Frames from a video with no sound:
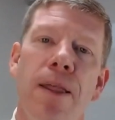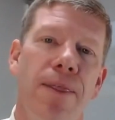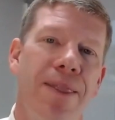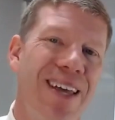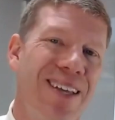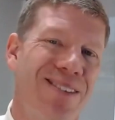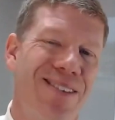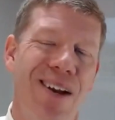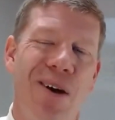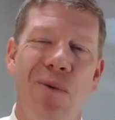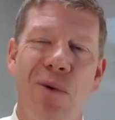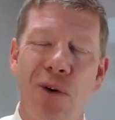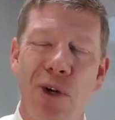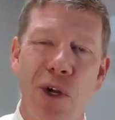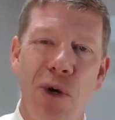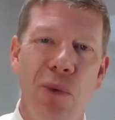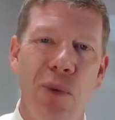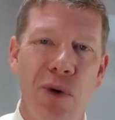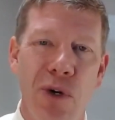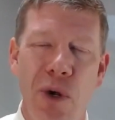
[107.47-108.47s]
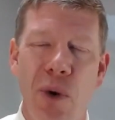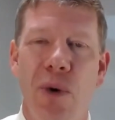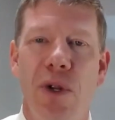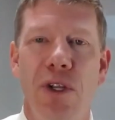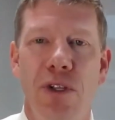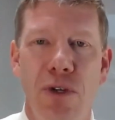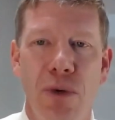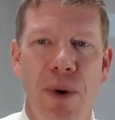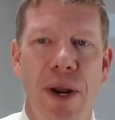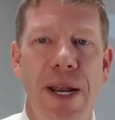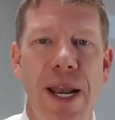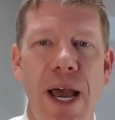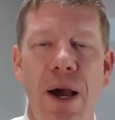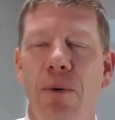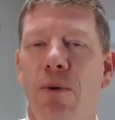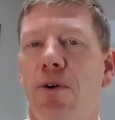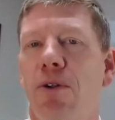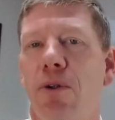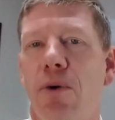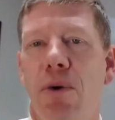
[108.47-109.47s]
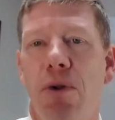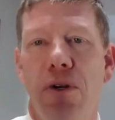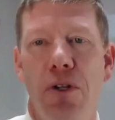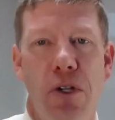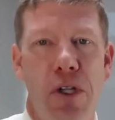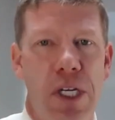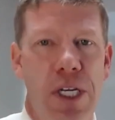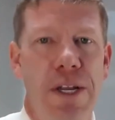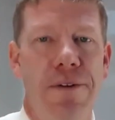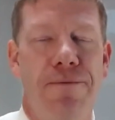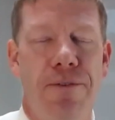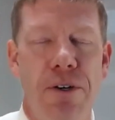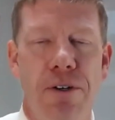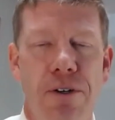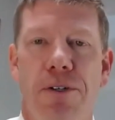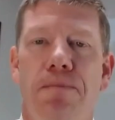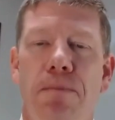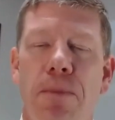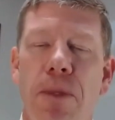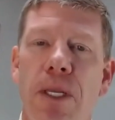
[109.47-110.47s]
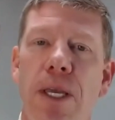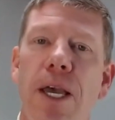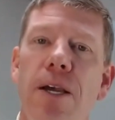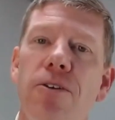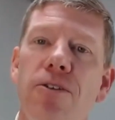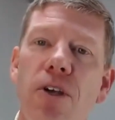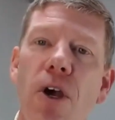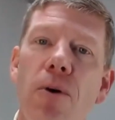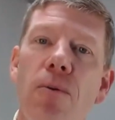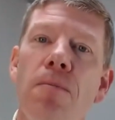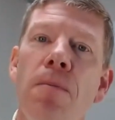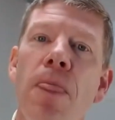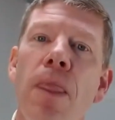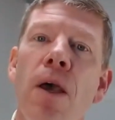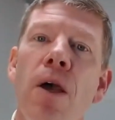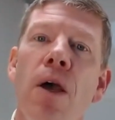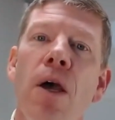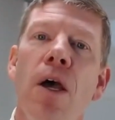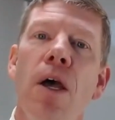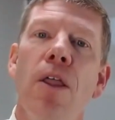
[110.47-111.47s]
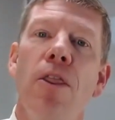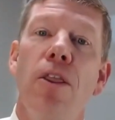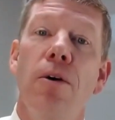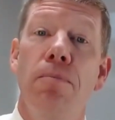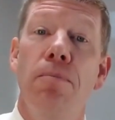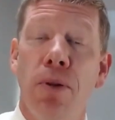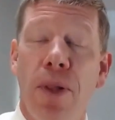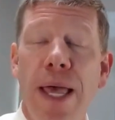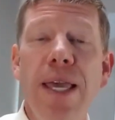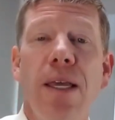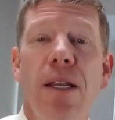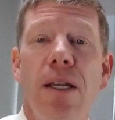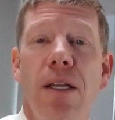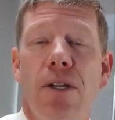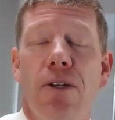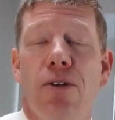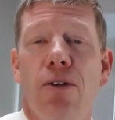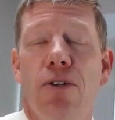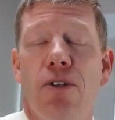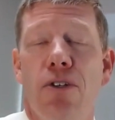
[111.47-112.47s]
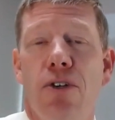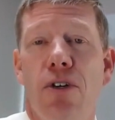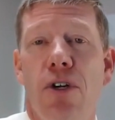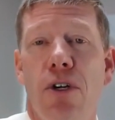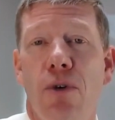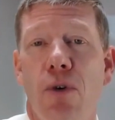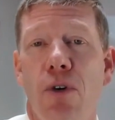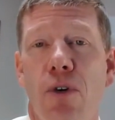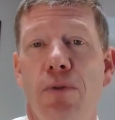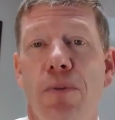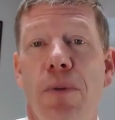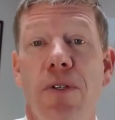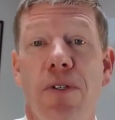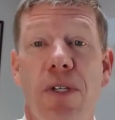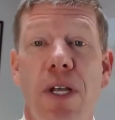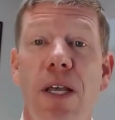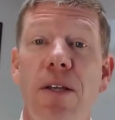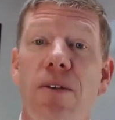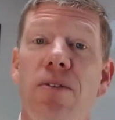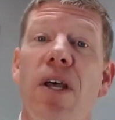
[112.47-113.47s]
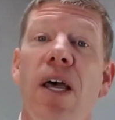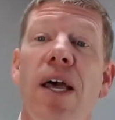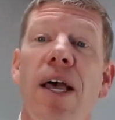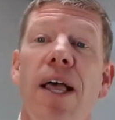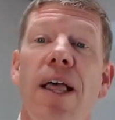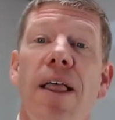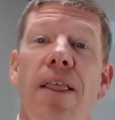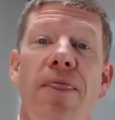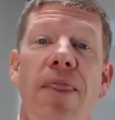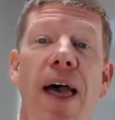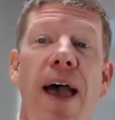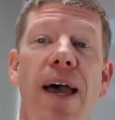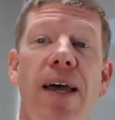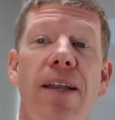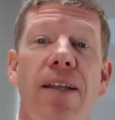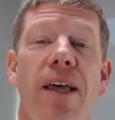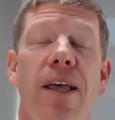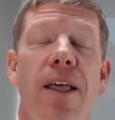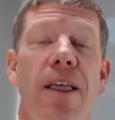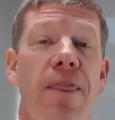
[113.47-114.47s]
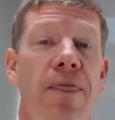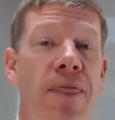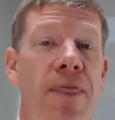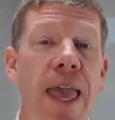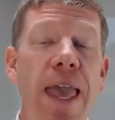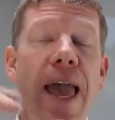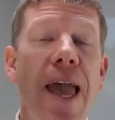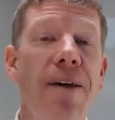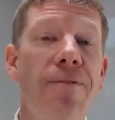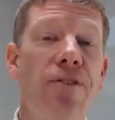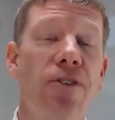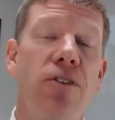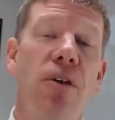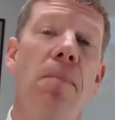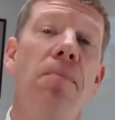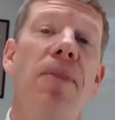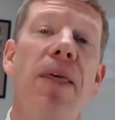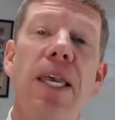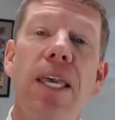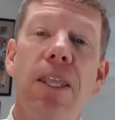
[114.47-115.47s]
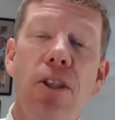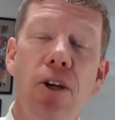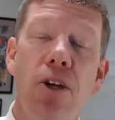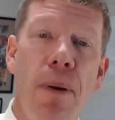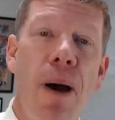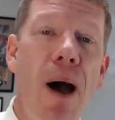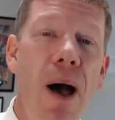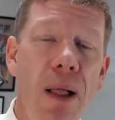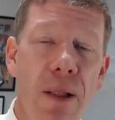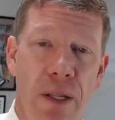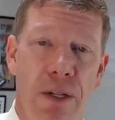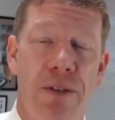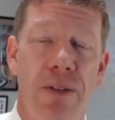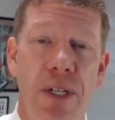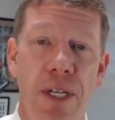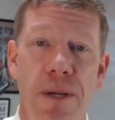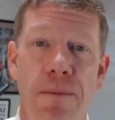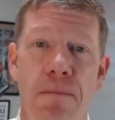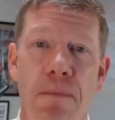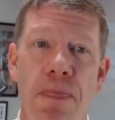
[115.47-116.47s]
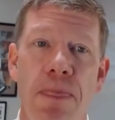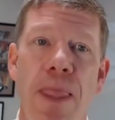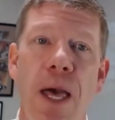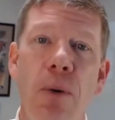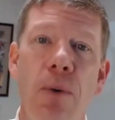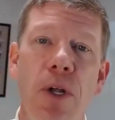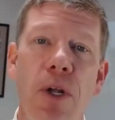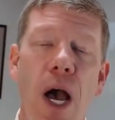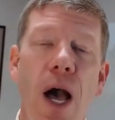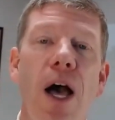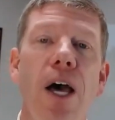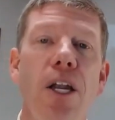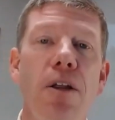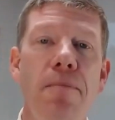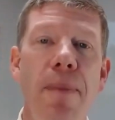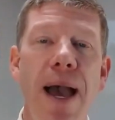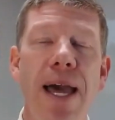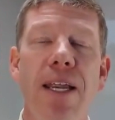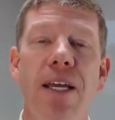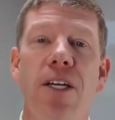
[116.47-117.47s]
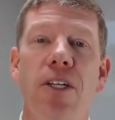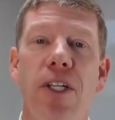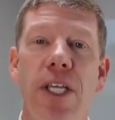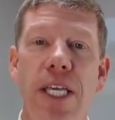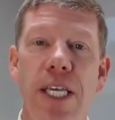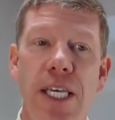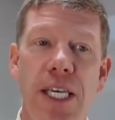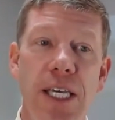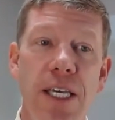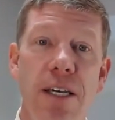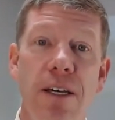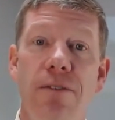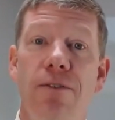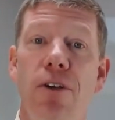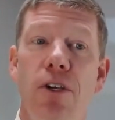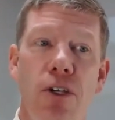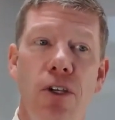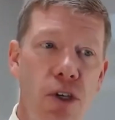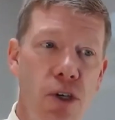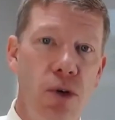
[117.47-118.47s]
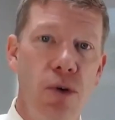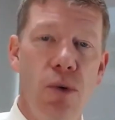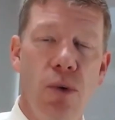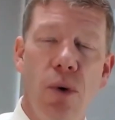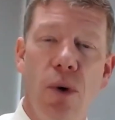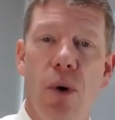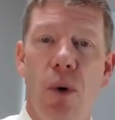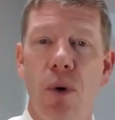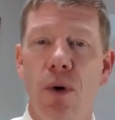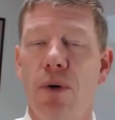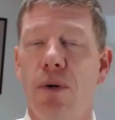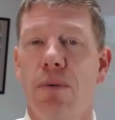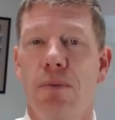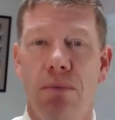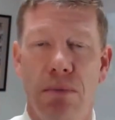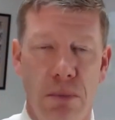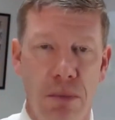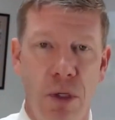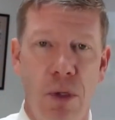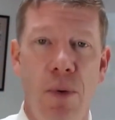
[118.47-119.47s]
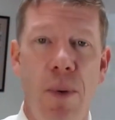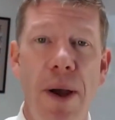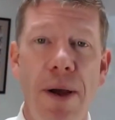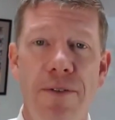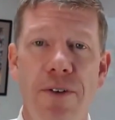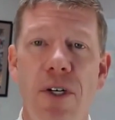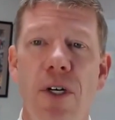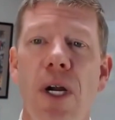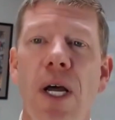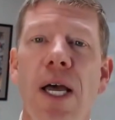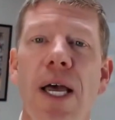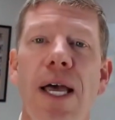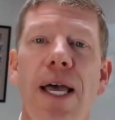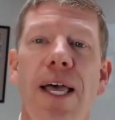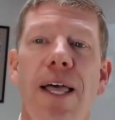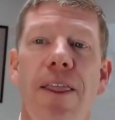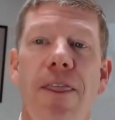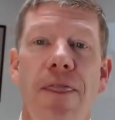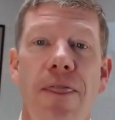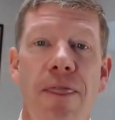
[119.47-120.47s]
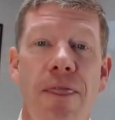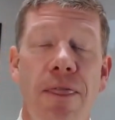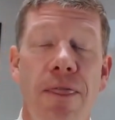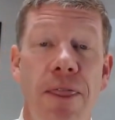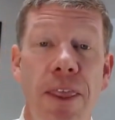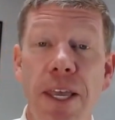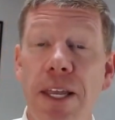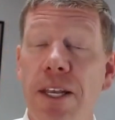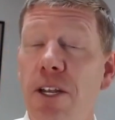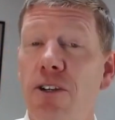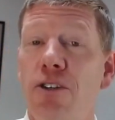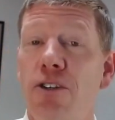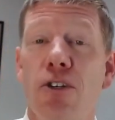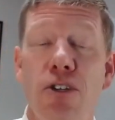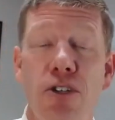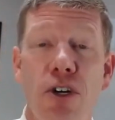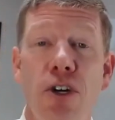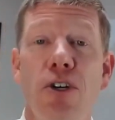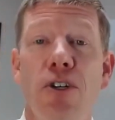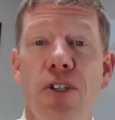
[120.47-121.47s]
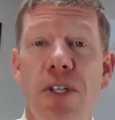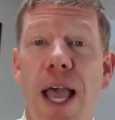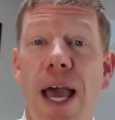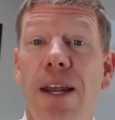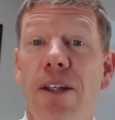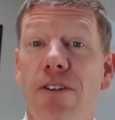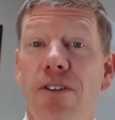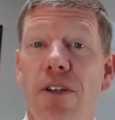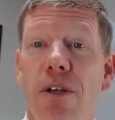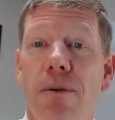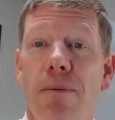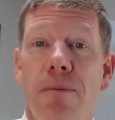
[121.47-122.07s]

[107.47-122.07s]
That's not what we're going into right now. We're going into the difference. Okay, so the blanket additional insured endorsement says that they have something in their policy that would automatically give you or whoever the additional insured status